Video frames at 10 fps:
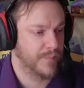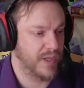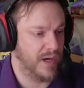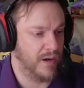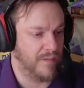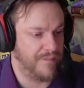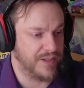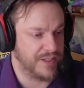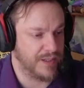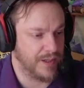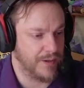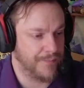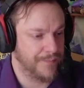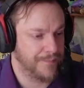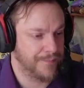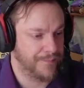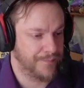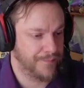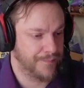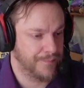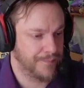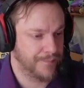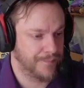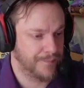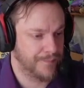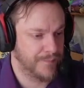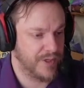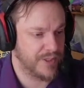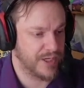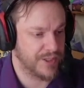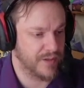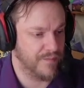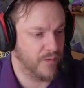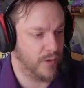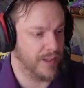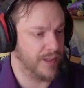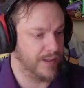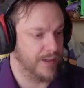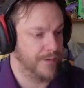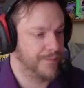And it all fits in here. There's actually a void in there.